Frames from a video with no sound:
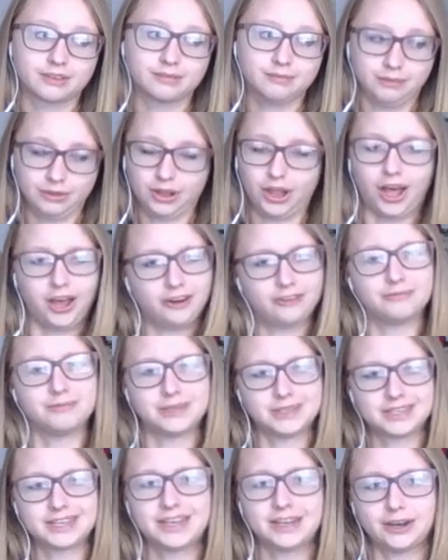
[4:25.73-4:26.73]
A lot of
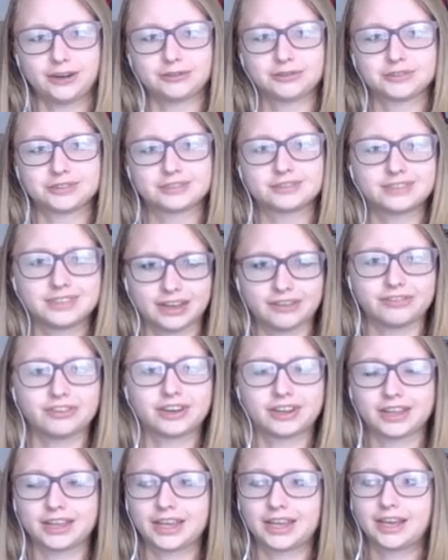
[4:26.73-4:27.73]
mosquitoes,
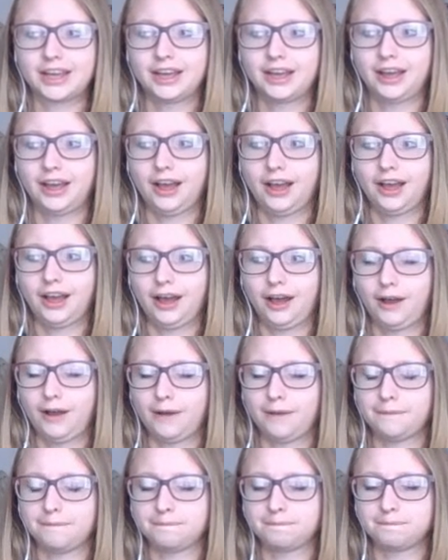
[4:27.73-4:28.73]
definitely.
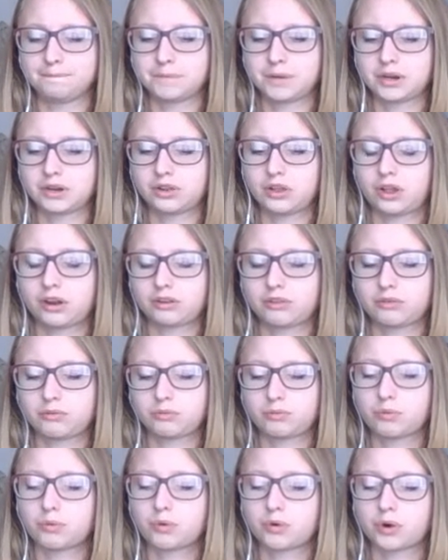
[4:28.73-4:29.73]
But a lot of the
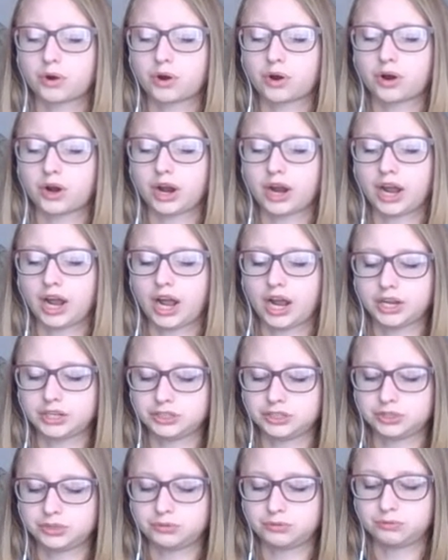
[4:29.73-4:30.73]
war,
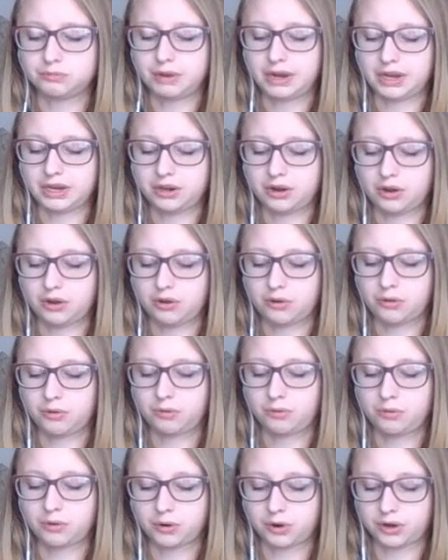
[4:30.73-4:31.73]
as you may
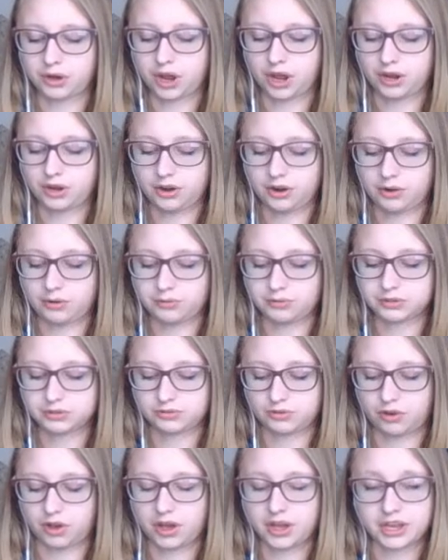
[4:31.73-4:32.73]
know or not know, was
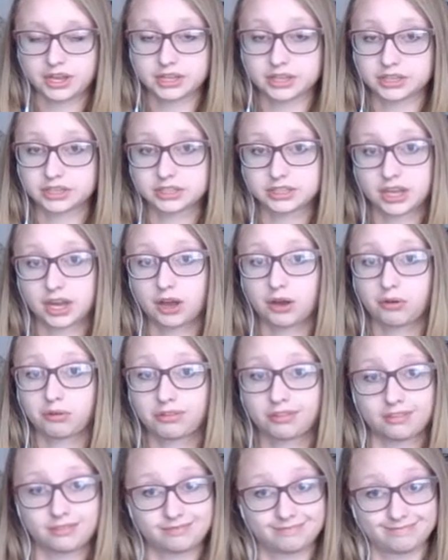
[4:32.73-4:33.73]
fought in the South.
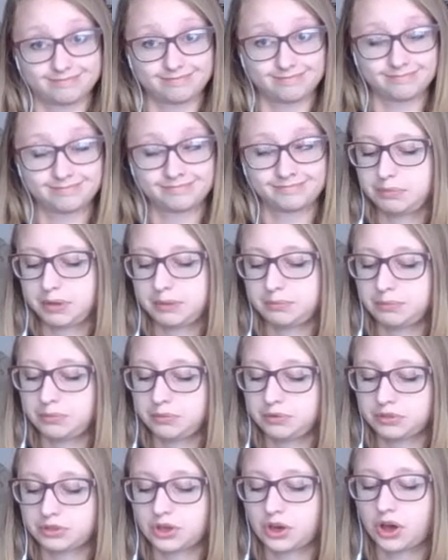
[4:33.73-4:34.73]

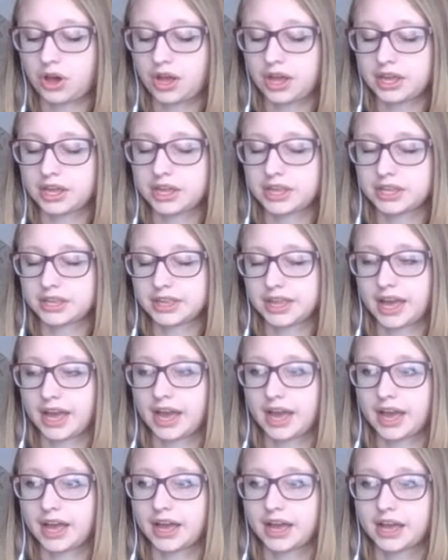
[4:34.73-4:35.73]
People thought
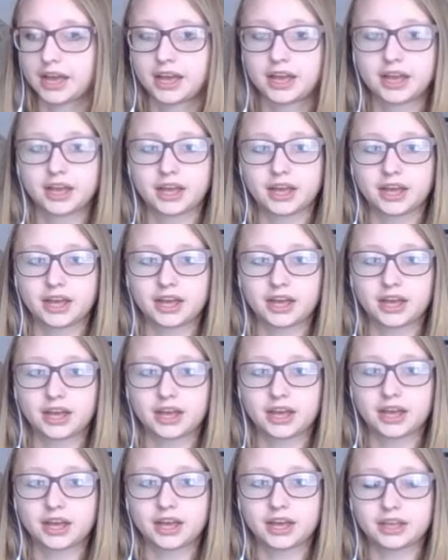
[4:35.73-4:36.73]
that
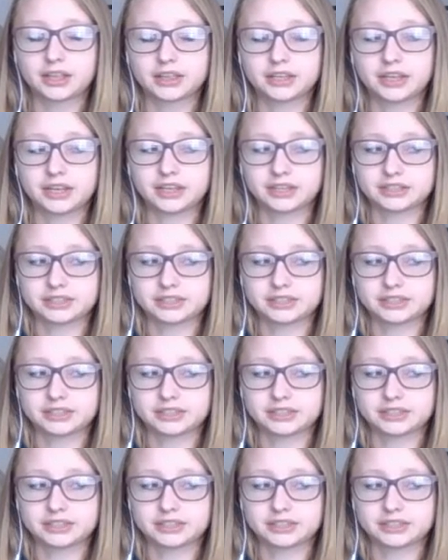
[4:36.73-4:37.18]
the